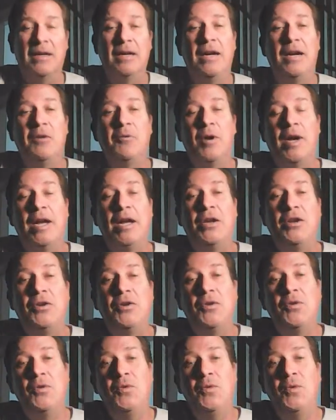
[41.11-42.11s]
Anyway,
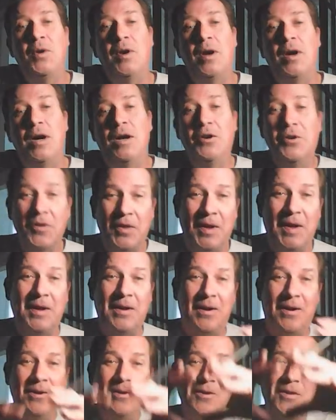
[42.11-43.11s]
you under
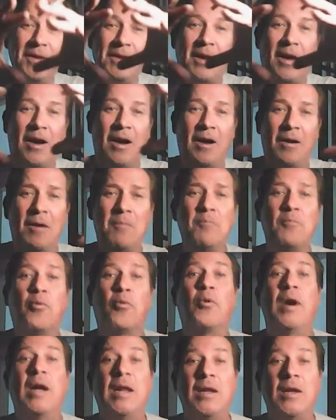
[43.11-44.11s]
the
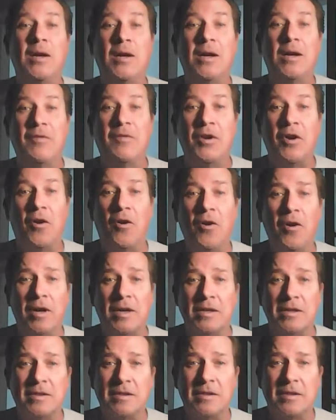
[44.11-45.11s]
umbrella of an
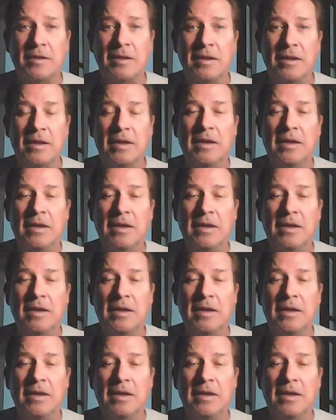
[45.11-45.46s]
artist,